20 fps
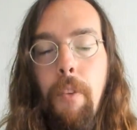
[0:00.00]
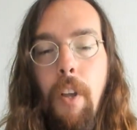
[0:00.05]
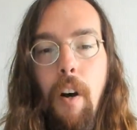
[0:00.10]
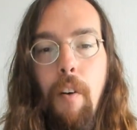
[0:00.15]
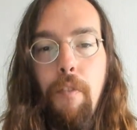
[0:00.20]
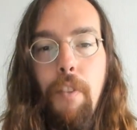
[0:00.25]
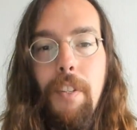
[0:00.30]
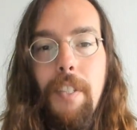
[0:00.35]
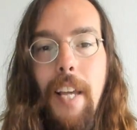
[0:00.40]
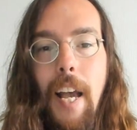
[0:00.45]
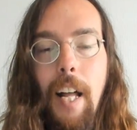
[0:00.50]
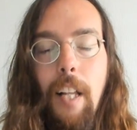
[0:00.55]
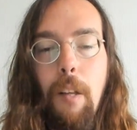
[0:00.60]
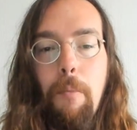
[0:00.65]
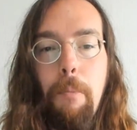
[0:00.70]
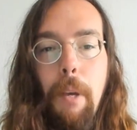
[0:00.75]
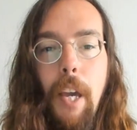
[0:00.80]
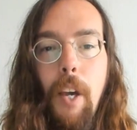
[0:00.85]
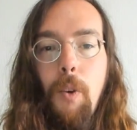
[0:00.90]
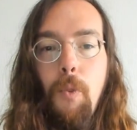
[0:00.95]
of the
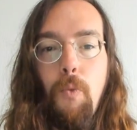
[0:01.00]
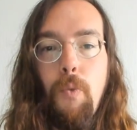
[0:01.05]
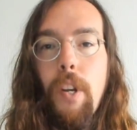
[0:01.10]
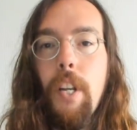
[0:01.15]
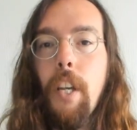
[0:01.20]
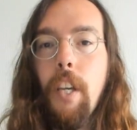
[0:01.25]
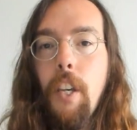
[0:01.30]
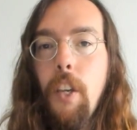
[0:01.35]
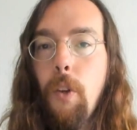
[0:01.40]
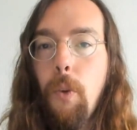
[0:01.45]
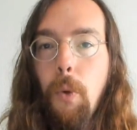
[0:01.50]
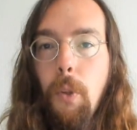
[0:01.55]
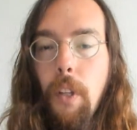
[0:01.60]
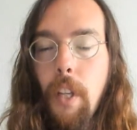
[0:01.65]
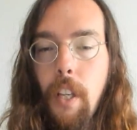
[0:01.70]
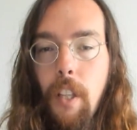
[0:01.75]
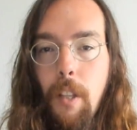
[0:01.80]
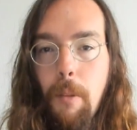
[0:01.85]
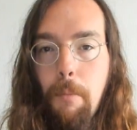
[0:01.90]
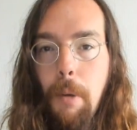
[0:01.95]
Taliban
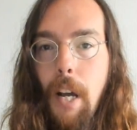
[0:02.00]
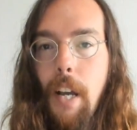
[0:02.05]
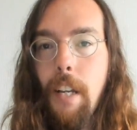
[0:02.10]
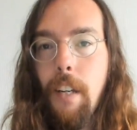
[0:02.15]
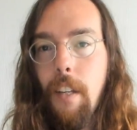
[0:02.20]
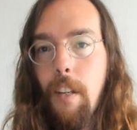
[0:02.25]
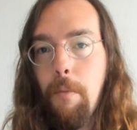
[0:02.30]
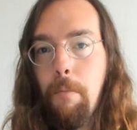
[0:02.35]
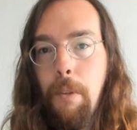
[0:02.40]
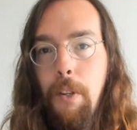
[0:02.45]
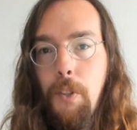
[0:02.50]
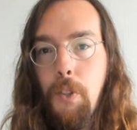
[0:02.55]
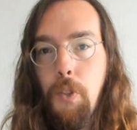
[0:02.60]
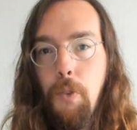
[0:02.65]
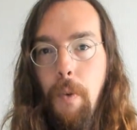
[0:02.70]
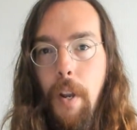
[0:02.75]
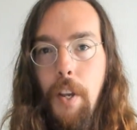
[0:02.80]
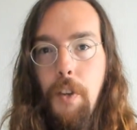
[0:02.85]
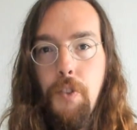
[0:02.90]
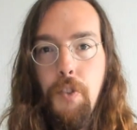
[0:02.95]
ridiculing the Biden
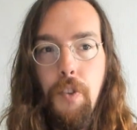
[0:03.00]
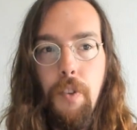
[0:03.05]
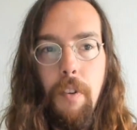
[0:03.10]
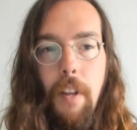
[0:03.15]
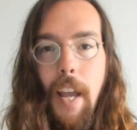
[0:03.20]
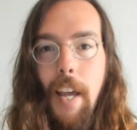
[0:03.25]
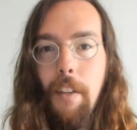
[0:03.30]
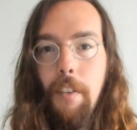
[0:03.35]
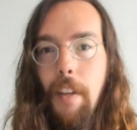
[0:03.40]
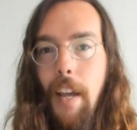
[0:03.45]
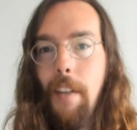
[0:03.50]
administration and,